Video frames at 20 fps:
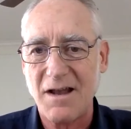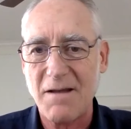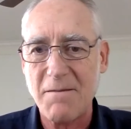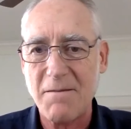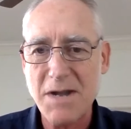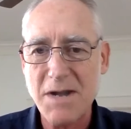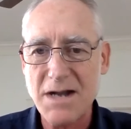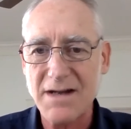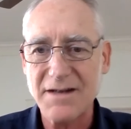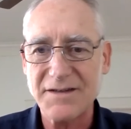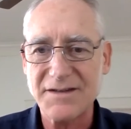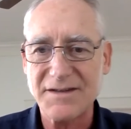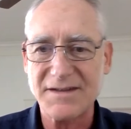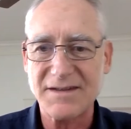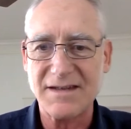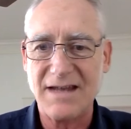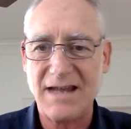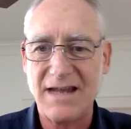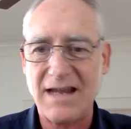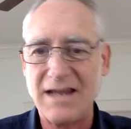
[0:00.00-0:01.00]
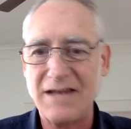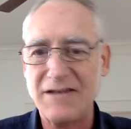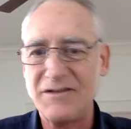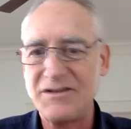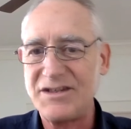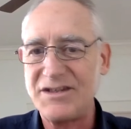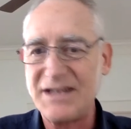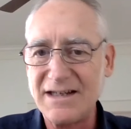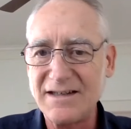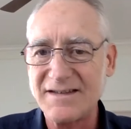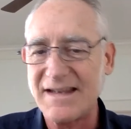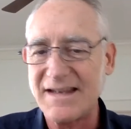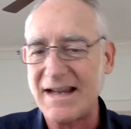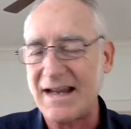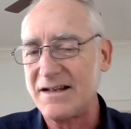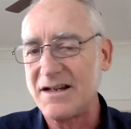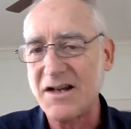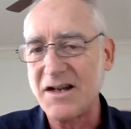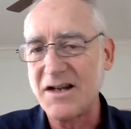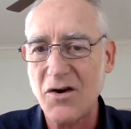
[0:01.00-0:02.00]
among us in genes
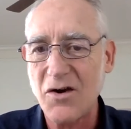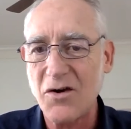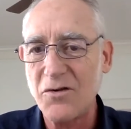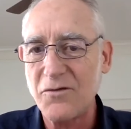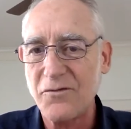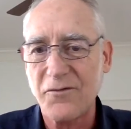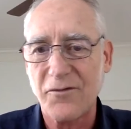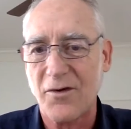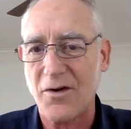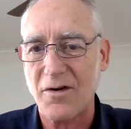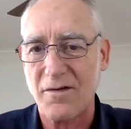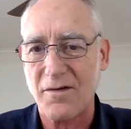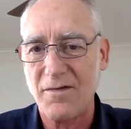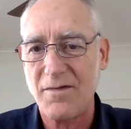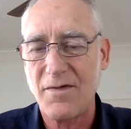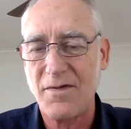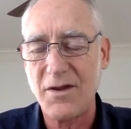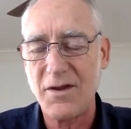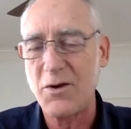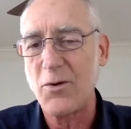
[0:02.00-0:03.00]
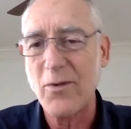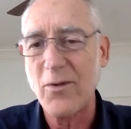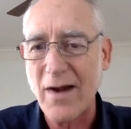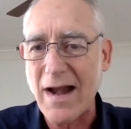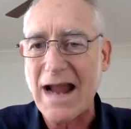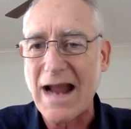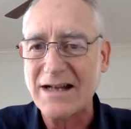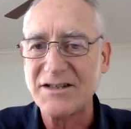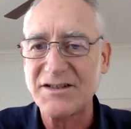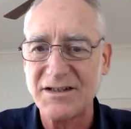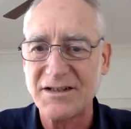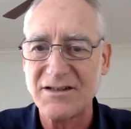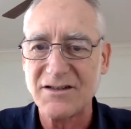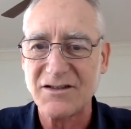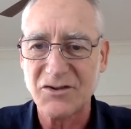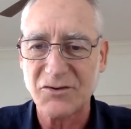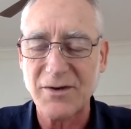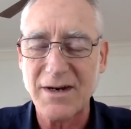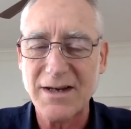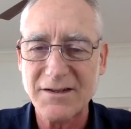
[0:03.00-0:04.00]
that code for the reaction to
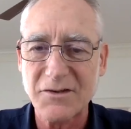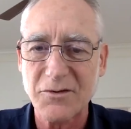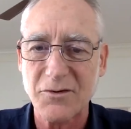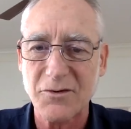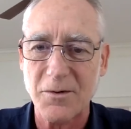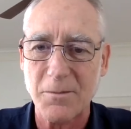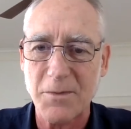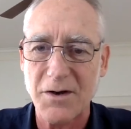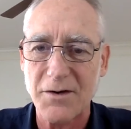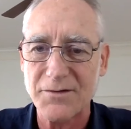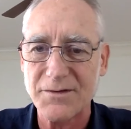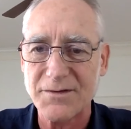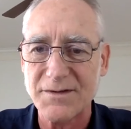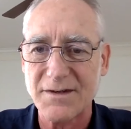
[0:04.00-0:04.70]
stress hormones.